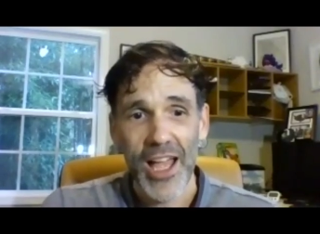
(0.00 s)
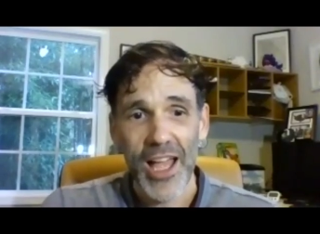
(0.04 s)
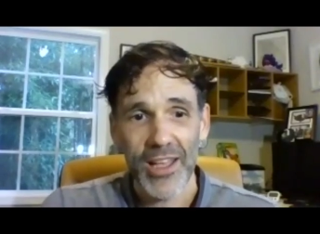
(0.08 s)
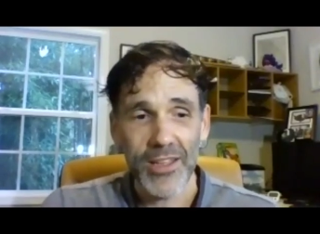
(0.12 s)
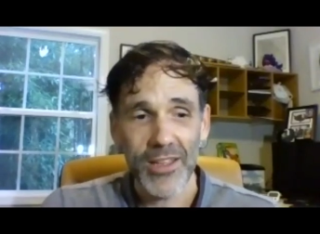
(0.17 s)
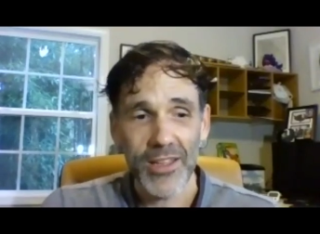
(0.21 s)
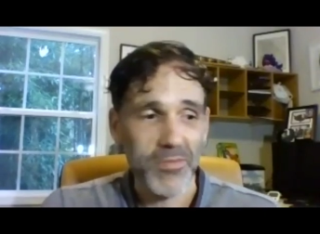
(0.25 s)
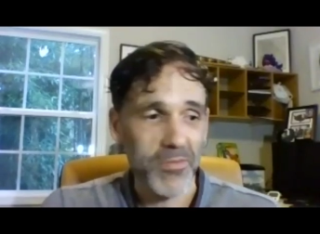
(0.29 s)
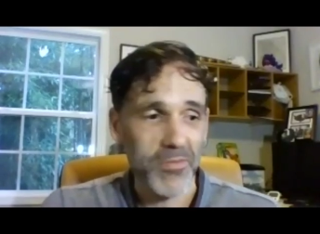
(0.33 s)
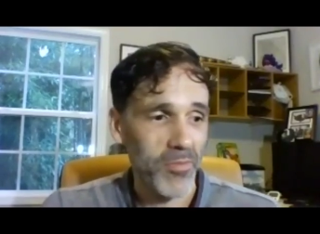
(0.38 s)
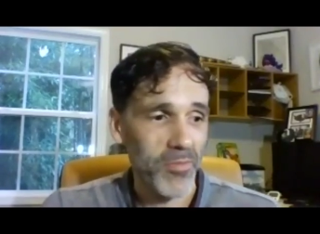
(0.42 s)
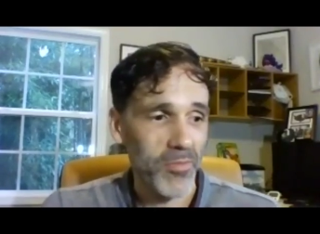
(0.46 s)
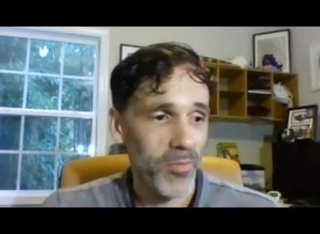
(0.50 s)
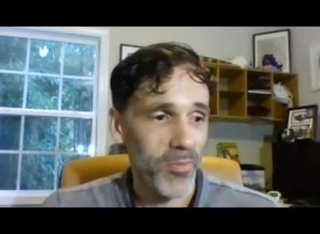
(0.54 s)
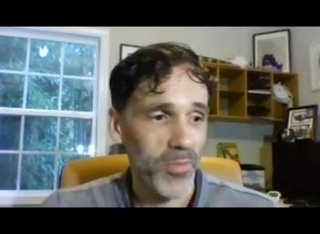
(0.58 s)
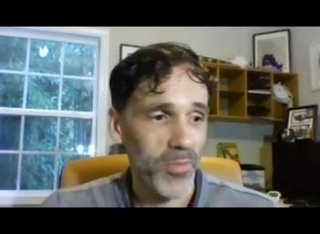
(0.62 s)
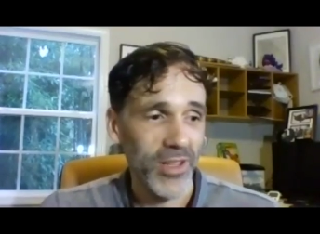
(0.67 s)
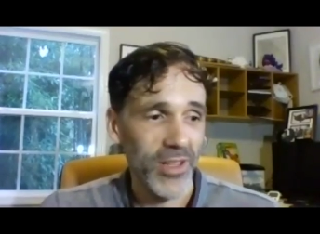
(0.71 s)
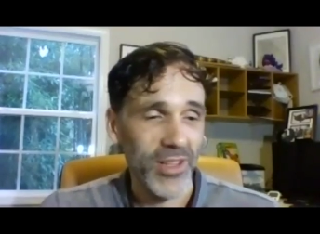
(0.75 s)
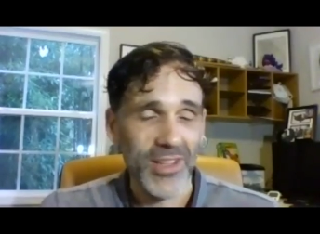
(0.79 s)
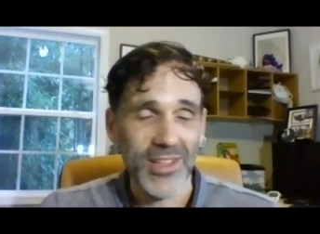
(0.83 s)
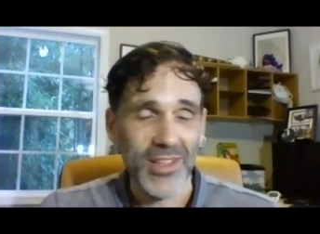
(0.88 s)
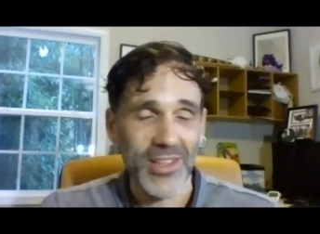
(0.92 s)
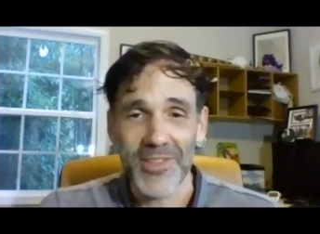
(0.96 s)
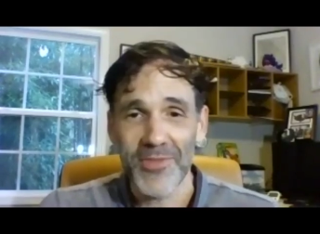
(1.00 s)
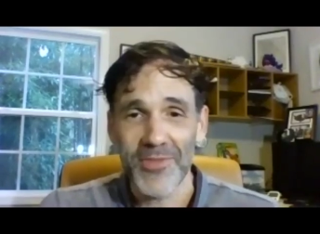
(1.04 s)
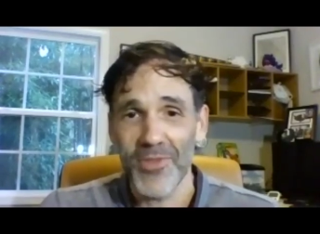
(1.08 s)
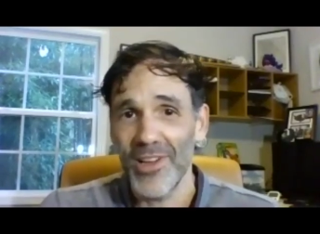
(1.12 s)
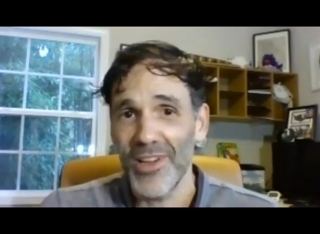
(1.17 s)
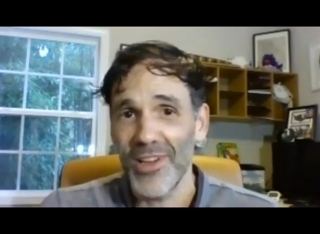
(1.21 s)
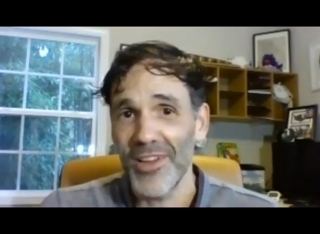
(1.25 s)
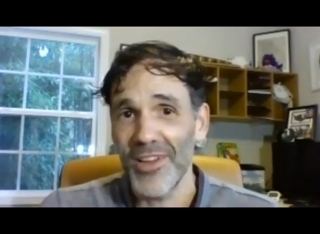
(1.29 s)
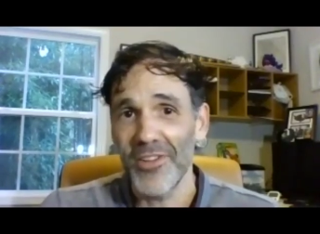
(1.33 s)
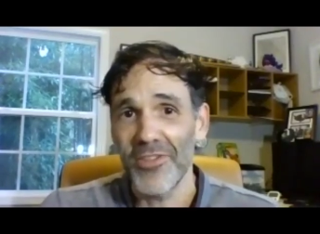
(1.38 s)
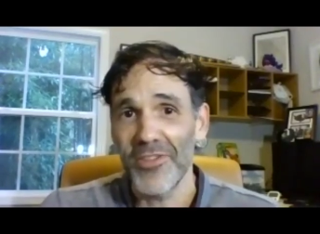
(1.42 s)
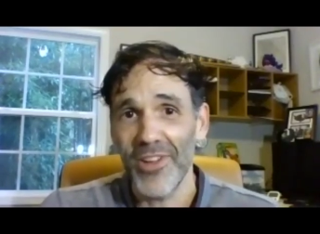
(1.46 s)
it really is
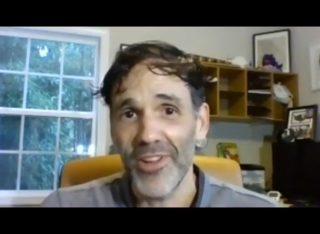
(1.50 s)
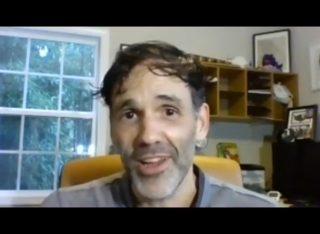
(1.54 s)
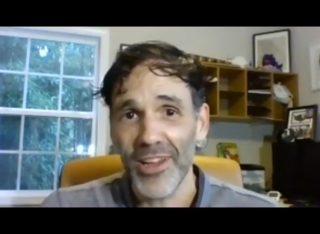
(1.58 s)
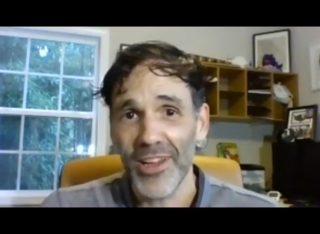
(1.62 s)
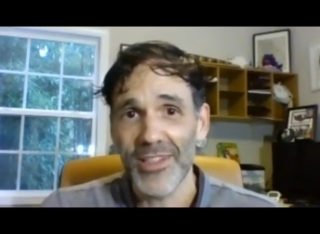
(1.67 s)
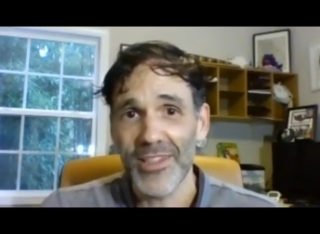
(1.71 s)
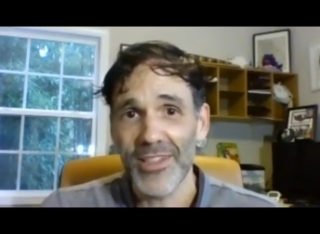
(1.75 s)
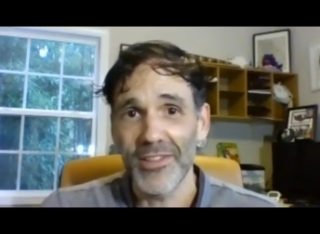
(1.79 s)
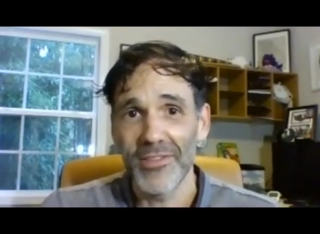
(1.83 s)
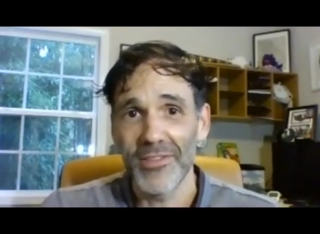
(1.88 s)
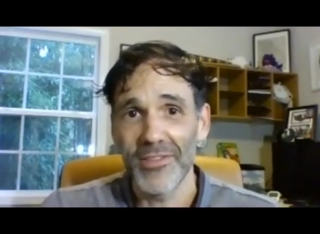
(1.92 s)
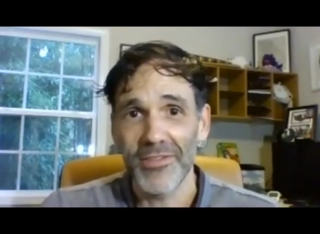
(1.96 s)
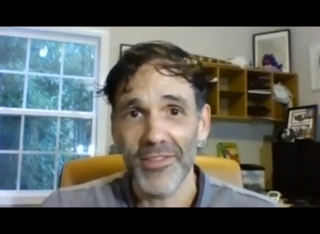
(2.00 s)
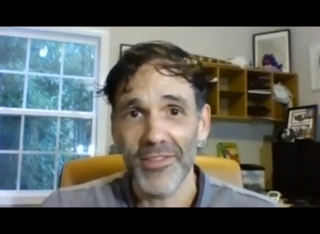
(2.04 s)
very effective.